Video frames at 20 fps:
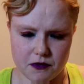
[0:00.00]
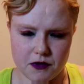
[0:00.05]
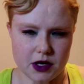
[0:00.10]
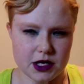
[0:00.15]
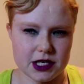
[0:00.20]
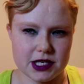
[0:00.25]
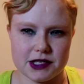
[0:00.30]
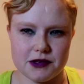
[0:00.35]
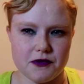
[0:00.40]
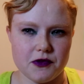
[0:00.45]
It
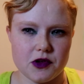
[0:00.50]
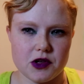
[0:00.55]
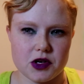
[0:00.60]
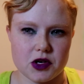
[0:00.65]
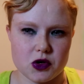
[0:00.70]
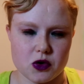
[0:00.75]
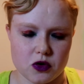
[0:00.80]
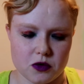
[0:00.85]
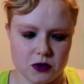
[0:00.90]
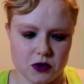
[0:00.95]
doesn't feel like
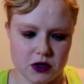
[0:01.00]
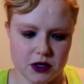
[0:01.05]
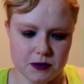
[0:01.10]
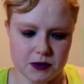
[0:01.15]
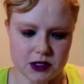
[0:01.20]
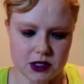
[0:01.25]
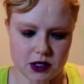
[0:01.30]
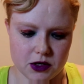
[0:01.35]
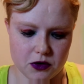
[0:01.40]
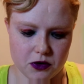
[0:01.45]
a normal
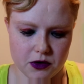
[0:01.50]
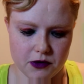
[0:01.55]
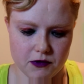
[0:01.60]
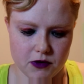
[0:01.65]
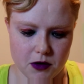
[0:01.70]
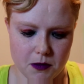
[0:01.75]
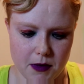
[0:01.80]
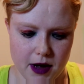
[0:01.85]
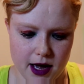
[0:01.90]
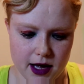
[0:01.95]
lipstick or even
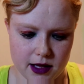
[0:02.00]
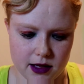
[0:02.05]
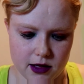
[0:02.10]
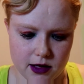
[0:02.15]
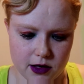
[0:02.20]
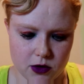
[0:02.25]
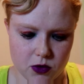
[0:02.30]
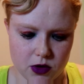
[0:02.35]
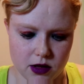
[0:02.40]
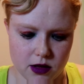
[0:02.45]
a matte
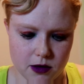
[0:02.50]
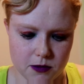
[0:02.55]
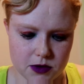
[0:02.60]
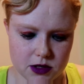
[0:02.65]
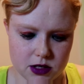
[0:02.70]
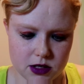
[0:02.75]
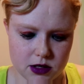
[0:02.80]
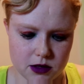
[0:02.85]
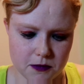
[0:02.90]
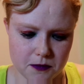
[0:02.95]
liquid
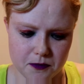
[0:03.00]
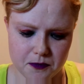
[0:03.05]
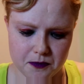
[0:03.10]
lipstick.